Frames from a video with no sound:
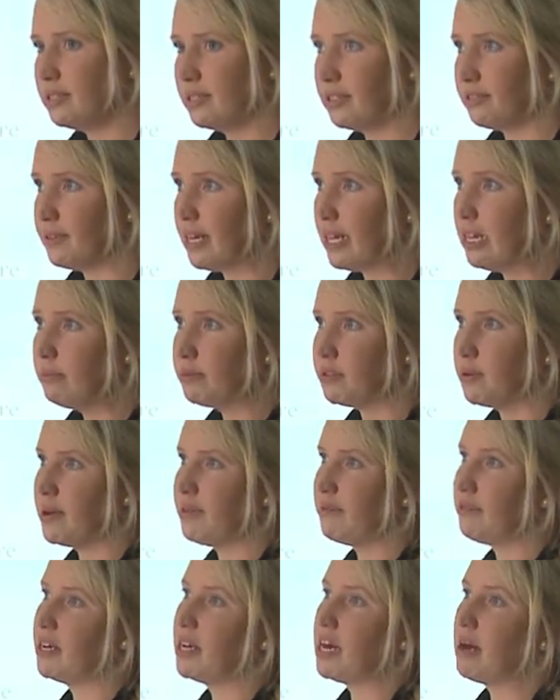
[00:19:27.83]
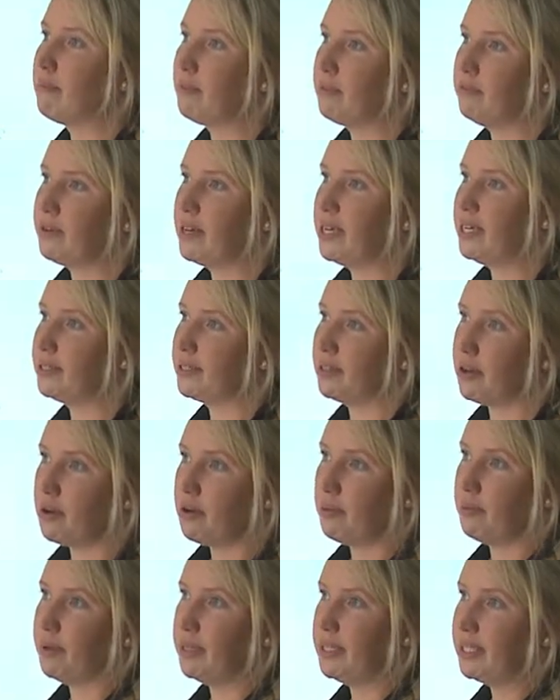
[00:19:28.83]
develop. So even a couple of weeks
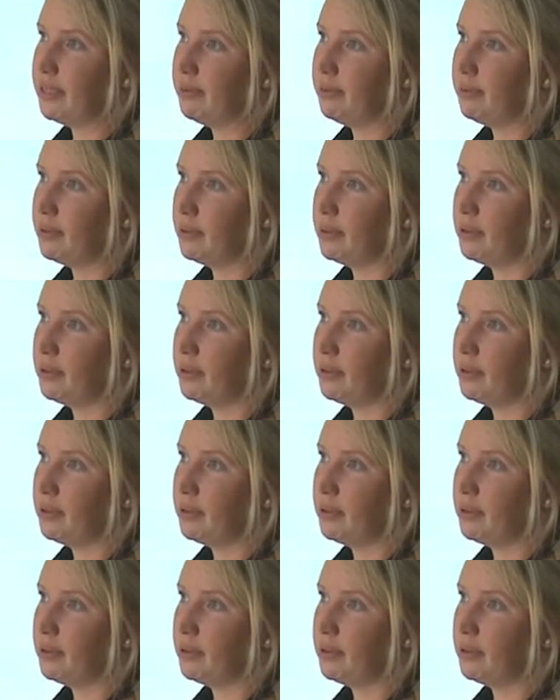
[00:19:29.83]
ago when we did